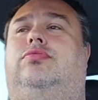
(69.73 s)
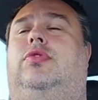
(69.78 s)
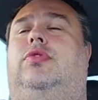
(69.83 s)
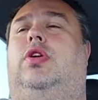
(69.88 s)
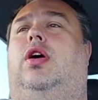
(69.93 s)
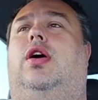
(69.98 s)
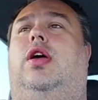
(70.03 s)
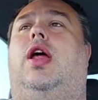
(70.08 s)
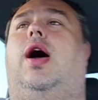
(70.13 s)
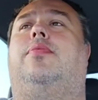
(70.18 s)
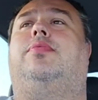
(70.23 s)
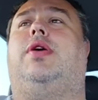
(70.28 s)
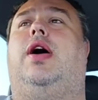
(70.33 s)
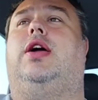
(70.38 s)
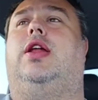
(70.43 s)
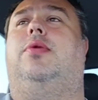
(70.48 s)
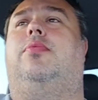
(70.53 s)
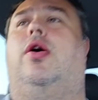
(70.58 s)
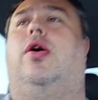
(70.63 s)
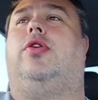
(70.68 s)
and I'm talking
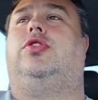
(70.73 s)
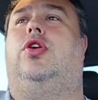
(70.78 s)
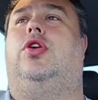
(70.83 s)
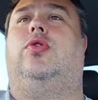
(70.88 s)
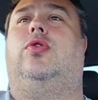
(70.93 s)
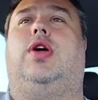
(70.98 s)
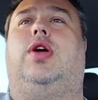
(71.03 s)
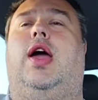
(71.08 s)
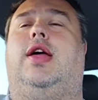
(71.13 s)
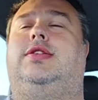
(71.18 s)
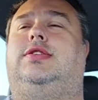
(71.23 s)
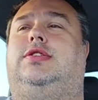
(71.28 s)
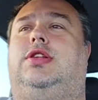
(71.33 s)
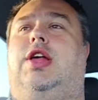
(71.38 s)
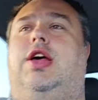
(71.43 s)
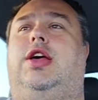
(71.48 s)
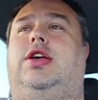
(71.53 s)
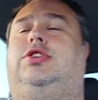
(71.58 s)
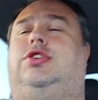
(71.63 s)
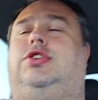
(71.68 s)
about
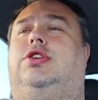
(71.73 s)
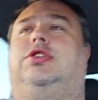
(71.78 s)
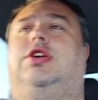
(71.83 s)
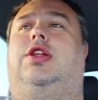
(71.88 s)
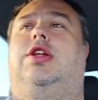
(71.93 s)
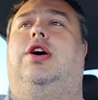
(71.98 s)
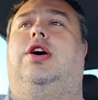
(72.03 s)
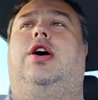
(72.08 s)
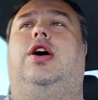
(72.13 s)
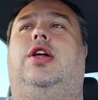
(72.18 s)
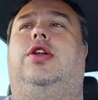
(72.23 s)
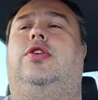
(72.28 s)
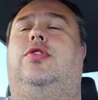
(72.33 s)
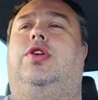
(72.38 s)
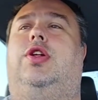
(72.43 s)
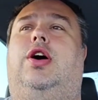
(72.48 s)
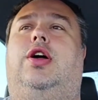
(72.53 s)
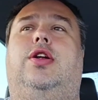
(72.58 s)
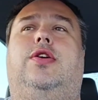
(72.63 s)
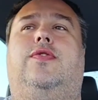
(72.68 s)
cancellations on
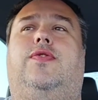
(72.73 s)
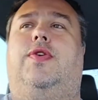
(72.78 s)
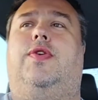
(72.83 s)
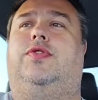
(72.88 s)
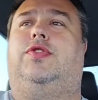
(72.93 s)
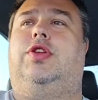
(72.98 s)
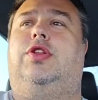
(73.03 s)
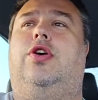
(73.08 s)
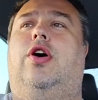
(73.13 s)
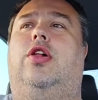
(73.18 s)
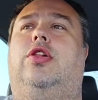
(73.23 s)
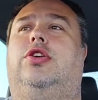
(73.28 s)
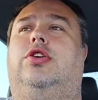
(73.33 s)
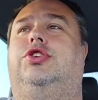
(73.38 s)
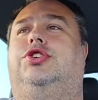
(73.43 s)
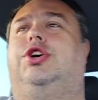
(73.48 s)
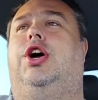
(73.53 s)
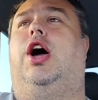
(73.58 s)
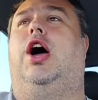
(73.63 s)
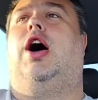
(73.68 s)
$150
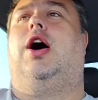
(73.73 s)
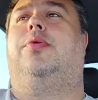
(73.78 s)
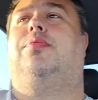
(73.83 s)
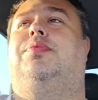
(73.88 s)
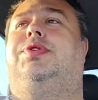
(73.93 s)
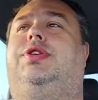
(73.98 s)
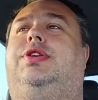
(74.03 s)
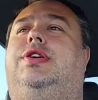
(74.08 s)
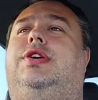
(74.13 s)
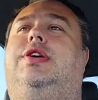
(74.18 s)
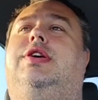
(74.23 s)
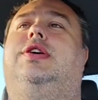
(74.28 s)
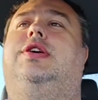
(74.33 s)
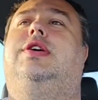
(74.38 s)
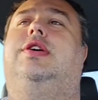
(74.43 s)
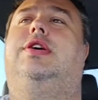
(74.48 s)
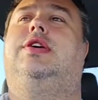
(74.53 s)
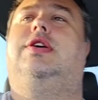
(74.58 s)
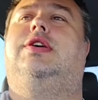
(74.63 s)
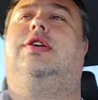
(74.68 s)
jobs
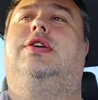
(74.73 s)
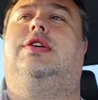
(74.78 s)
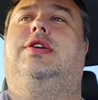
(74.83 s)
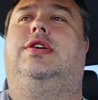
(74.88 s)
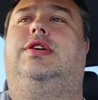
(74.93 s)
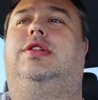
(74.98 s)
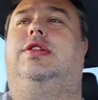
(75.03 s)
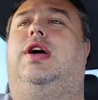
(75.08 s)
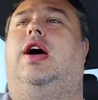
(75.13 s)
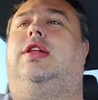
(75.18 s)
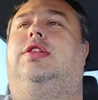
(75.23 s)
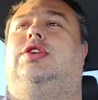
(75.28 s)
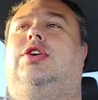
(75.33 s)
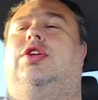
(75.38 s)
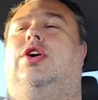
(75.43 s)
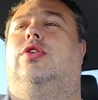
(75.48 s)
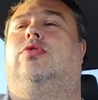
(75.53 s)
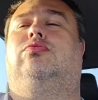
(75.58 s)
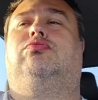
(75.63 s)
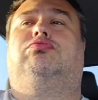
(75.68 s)
that
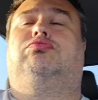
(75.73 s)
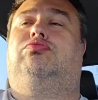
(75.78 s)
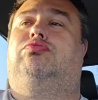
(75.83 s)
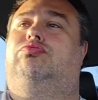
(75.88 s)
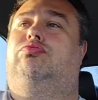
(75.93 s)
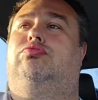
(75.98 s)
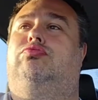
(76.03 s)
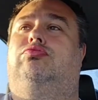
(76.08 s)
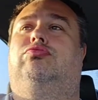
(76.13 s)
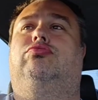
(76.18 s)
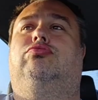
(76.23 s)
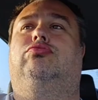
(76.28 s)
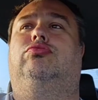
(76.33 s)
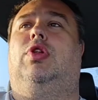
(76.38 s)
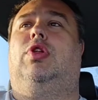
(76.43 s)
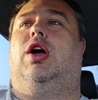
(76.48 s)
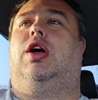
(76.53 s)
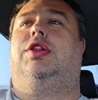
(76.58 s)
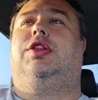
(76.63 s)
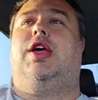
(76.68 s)

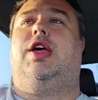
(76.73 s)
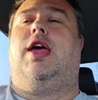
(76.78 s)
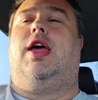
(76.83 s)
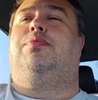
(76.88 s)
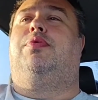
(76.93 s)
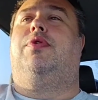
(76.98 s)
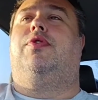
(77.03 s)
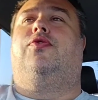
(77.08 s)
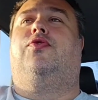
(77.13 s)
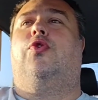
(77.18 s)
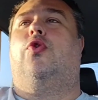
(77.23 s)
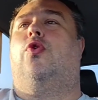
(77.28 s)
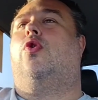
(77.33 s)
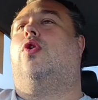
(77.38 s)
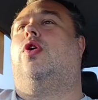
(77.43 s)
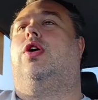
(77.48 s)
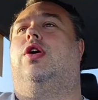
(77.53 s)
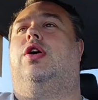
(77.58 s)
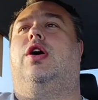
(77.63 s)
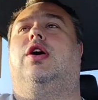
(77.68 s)
a day
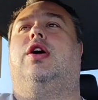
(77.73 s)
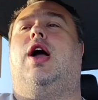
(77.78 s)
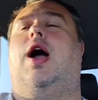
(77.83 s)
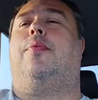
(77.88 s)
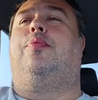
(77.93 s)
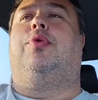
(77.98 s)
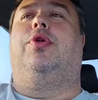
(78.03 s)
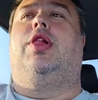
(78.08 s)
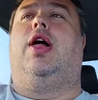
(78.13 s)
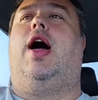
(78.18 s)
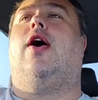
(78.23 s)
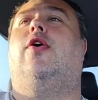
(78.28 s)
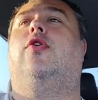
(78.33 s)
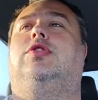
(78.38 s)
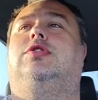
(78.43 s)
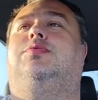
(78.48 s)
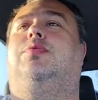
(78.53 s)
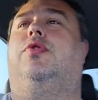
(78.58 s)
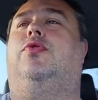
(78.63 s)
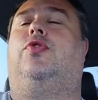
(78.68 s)
before, a couple
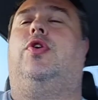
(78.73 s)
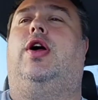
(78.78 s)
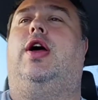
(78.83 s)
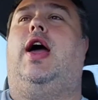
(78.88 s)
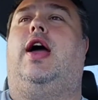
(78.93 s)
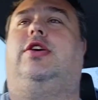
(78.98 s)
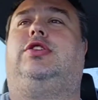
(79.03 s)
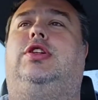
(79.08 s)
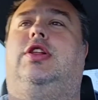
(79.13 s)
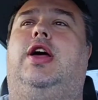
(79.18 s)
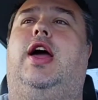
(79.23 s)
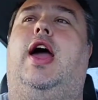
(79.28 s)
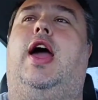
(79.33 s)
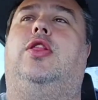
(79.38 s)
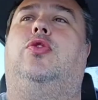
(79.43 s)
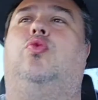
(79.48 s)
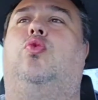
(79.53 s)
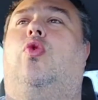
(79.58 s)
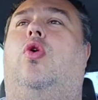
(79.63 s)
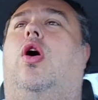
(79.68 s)
hours before. I actually had
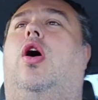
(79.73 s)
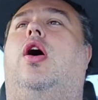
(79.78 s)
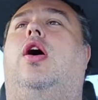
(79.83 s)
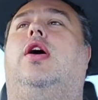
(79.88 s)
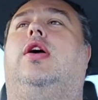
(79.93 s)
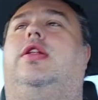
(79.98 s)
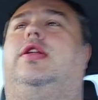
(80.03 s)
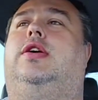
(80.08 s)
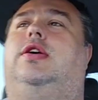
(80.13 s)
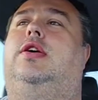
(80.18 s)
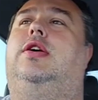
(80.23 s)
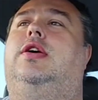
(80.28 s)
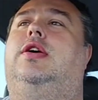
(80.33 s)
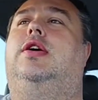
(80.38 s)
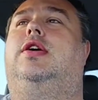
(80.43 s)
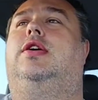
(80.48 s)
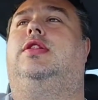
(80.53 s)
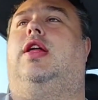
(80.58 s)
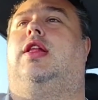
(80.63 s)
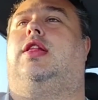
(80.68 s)
one
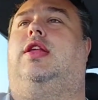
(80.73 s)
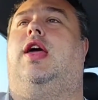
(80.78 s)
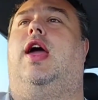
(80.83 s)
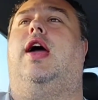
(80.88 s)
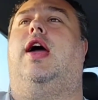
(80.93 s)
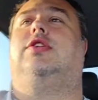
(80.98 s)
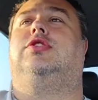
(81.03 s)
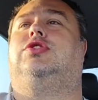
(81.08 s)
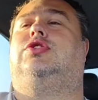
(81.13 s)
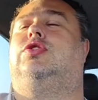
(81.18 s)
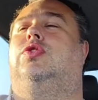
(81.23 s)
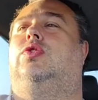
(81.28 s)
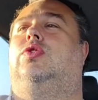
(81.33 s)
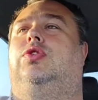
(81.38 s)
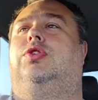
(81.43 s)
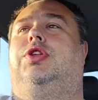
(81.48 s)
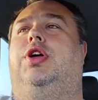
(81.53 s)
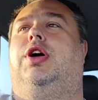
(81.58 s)
that canceled